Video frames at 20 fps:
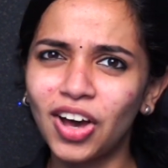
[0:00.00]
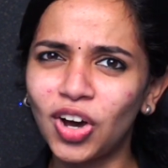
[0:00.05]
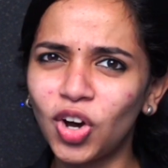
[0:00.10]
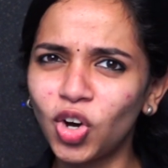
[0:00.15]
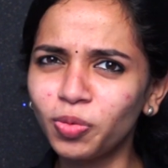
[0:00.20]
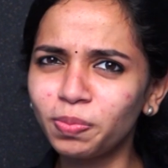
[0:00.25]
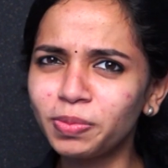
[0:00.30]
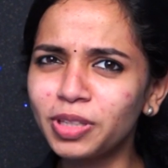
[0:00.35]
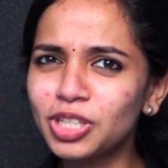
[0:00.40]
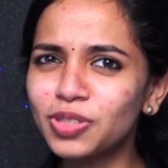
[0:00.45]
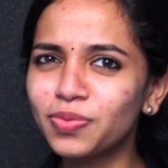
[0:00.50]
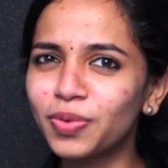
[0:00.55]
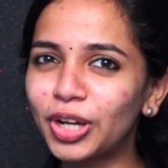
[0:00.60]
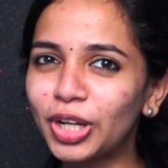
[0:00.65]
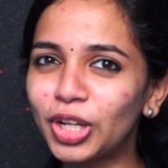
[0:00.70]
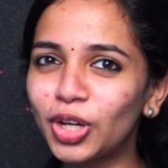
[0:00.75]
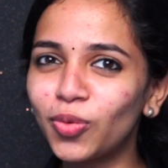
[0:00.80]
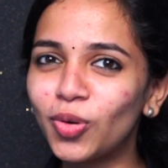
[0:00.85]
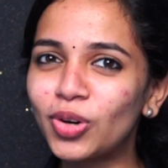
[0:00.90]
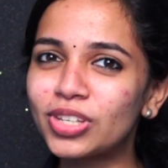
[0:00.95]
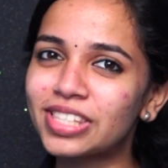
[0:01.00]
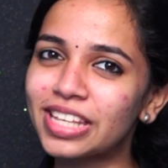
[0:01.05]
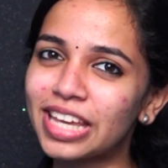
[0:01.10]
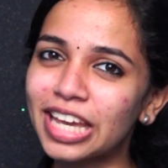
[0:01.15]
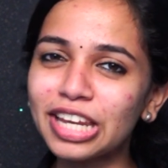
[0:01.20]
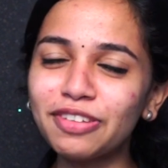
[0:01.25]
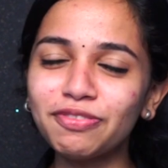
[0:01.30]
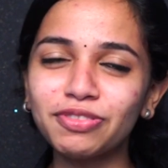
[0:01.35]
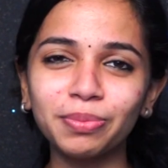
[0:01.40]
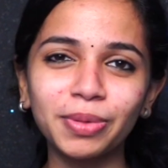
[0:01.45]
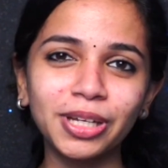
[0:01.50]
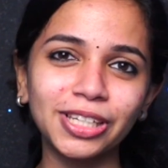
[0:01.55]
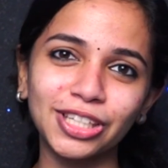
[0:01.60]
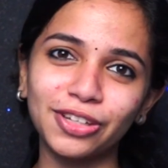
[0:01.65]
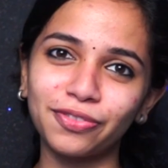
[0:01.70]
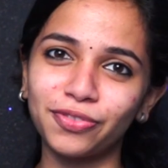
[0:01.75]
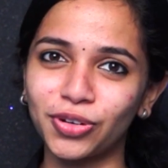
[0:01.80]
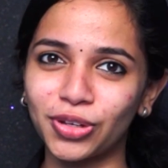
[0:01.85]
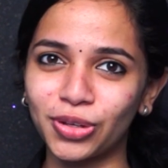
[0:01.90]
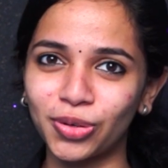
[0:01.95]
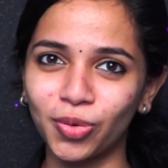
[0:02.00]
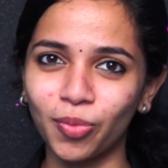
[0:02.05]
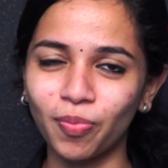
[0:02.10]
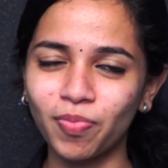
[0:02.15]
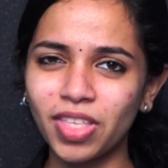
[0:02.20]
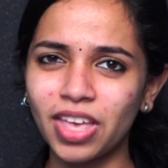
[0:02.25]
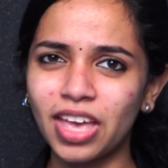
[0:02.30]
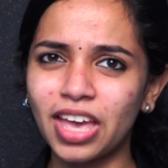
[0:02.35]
Hope this video was informative for you.